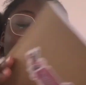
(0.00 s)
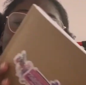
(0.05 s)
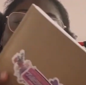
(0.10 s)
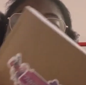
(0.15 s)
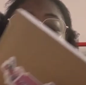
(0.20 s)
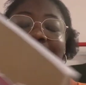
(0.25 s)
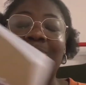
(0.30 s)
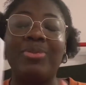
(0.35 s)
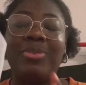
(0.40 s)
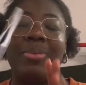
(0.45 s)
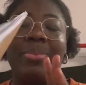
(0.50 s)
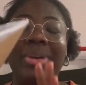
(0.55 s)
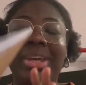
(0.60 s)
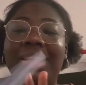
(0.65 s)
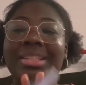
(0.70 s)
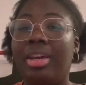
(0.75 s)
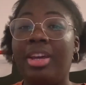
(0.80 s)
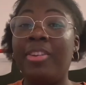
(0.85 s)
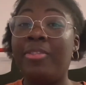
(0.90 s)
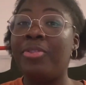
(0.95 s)
and a sketchbook for
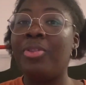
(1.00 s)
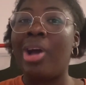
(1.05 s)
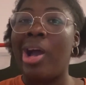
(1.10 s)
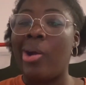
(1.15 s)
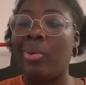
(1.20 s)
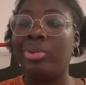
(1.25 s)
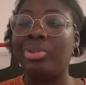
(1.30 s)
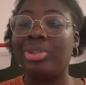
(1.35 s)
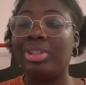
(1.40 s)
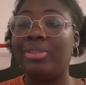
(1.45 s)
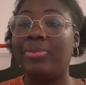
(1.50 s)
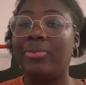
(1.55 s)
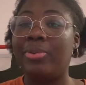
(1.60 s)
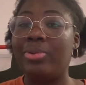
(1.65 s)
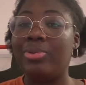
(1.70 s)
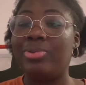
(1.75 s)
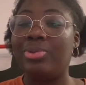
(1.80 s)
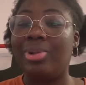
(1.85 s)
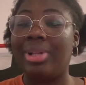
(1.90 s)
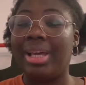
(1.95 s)
painting. If not, I would just
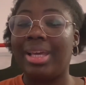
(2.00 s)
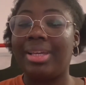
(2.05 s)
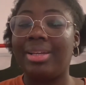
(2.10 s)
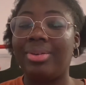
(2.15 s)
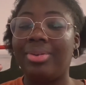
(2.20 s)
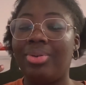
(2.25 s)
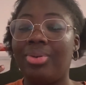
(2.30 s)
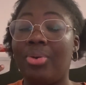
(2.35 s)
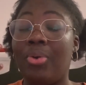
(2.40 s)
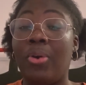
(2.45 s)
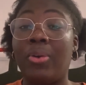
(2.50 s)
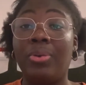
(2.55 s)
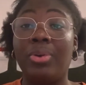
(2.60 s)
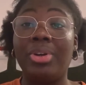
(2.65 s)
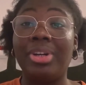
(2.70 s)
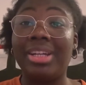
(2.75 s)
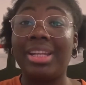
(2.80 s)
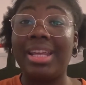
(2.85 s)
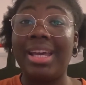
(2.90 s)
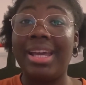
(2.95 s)
feel so like
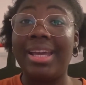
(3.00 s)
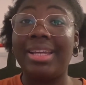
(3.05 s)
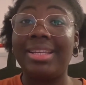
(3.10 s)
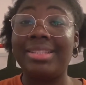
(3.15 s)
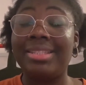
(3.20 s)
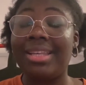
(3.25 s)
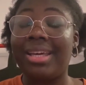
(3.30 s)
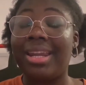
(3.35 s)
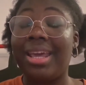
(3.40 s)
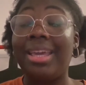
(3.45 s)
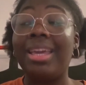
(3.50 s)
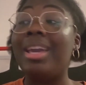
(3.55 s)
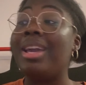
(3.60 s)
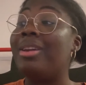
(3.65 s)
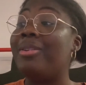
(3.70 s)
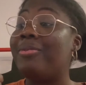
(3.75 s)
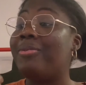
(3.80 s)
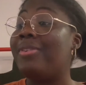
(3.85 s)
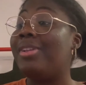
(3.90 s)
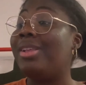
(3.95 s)
unorganized and I
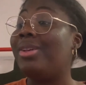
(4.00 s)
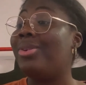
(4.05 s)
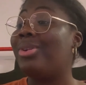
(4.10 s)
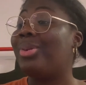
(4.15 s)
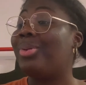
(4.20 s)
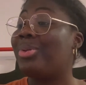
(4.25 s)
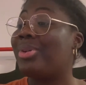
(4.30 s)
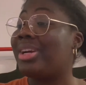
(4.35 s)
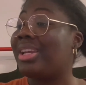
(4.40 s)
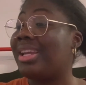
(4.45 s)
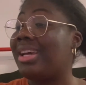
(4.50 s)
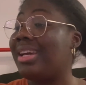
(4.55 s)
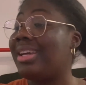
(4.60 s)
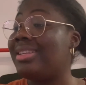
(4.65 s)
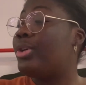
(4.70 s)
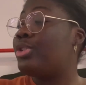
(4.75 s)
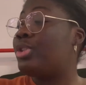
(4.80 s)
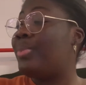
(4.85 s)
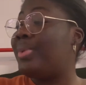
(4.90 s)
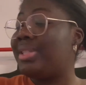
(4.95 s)
hate feeling
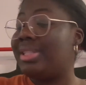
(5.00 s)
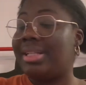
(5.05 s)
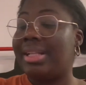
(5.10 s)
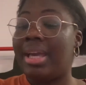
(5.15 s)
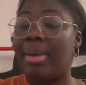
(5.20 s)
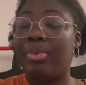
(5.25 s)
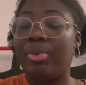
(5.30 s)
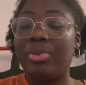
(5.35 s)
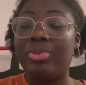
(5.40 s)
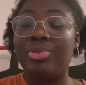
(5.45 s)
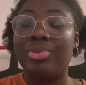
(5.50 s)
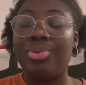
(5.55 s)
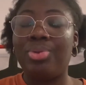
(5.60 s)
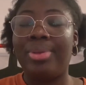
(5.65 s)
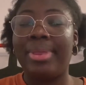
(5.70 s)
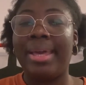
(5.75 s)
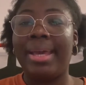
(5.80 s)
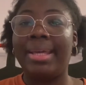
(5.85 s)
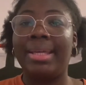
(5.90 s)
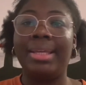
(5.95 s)
unorganized. So basically I'm going to
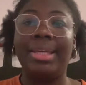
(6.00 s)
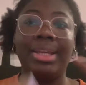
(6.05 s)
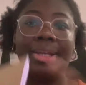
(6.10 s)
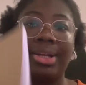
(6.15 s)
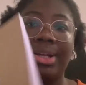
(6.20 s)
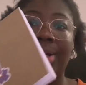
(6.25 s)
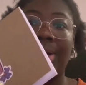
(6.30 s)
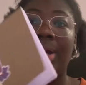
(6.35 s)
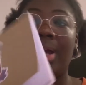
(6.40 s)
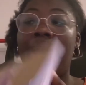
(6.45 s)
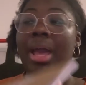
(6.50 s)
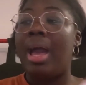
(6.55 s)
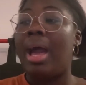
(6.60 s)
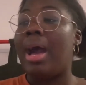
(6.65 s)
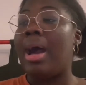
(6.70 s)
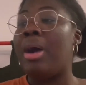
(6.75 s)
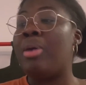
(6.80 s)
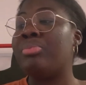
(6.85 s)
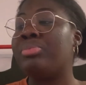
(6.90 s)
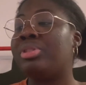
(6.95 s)
do that here.
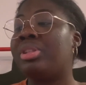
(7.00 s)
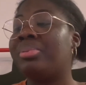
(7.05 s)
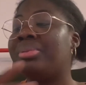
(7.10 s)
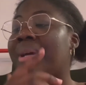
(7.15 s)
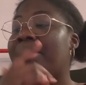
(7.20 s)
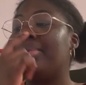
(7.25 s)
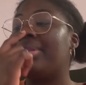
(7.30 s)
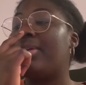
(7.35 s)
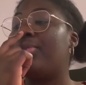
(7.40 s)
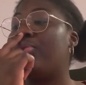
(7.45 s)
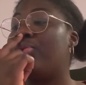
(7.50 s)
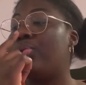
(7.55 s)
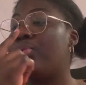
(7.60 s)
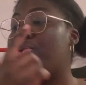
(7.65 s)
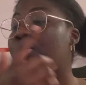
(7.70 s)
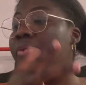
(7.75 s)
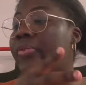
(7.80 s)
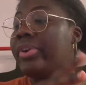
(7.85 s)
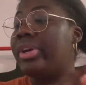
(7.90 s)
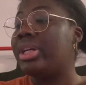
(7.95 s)
Um, sometimes I
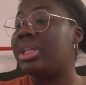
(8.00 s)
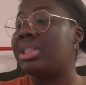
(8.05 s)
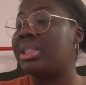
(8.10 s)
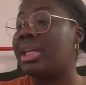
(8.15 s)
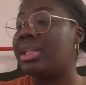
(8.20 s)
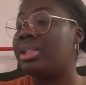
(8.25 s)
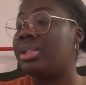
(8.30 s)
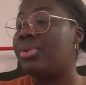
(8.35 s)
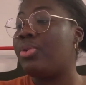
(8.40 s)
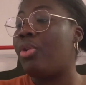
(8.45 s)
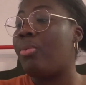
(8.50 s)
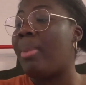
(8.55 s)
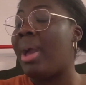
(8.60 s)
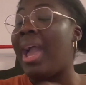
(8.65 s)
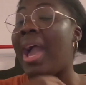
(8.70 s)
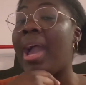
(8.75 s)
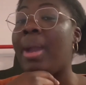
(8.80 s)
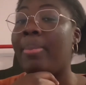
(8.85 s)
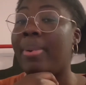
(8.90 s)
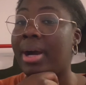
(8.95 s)
do do figure sketching on
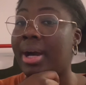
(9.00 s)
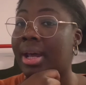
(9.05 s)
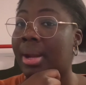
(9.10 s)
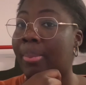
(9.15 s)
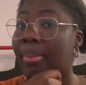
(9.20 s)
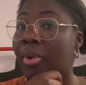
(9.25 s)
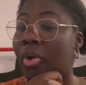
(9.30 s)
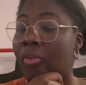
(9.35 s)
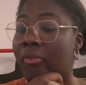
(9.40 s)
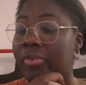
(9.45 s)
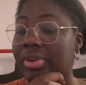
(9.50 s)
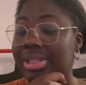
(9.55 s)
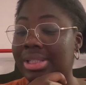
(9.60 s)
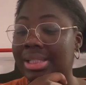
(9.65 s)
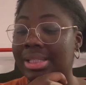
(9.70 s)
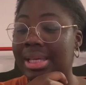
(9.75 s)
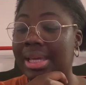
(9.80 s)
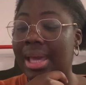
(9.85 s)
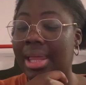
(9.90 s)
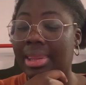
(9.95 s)
my iPad, but for
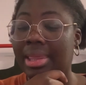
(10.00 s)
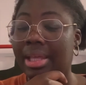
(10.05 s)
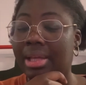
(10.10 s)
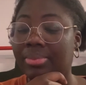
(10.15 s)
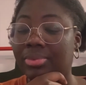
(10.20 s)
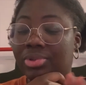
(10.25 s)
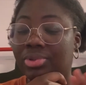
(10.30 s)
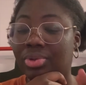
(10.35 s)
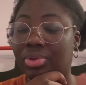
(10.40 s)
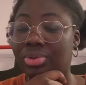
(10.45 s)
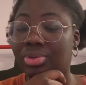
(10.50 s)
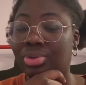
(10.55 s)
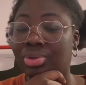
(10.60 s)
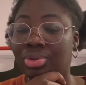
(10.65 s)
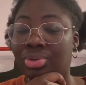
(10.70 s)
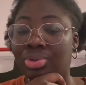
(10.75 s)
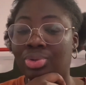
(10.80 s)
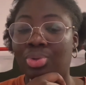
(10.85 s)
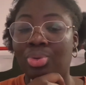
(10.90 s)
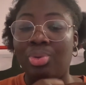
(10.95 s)
today I think I'm just going
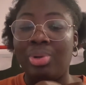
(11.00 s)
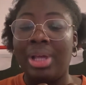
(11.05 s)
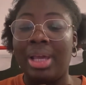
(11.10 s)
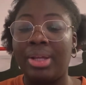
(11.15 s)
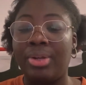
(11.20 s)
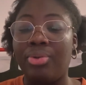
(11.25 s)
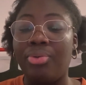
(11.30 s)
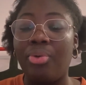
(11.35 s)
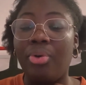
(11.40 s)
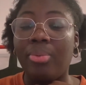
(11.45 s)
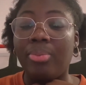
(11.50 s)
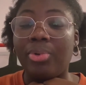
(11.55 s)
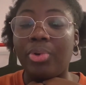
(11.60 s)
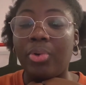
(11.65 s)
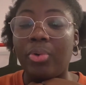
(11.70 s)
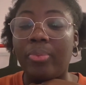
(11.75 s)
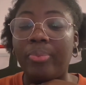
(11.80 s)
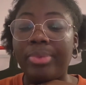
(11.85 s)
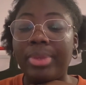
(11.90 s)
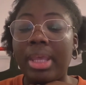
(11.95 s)
to do like
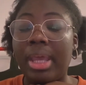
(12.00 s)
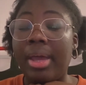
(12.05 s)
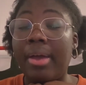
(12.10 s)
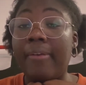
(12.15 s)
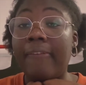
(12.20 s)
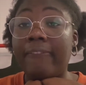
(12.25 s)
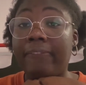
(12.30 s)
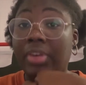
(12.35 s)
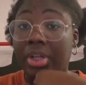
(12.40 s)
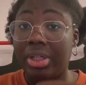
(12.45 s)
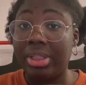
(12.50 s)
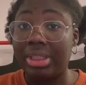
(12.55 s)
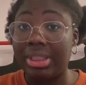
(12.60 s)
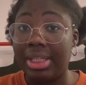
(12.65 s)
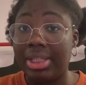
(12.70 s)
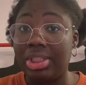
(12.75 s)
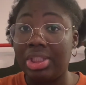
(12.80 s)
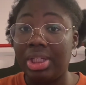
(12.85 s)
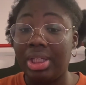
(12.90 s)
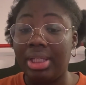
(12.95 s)
normal figure
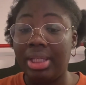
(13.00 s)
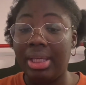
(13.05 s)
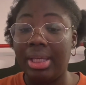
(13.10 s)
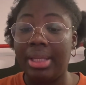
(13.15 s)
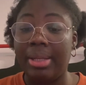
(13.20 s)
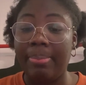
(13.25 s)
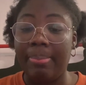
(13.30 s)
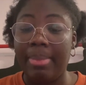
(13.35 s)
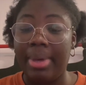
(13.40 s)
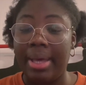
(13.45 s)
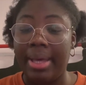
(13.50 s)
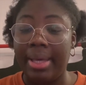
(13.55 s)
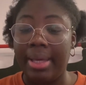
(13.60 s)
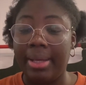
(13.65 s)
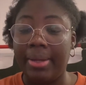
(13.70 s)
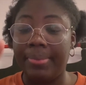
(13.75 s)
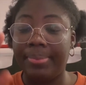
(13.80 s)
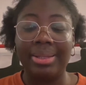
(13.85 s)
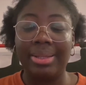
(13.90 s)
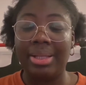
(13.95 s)
sketching in
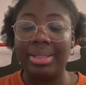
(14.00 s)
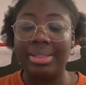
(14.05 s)
my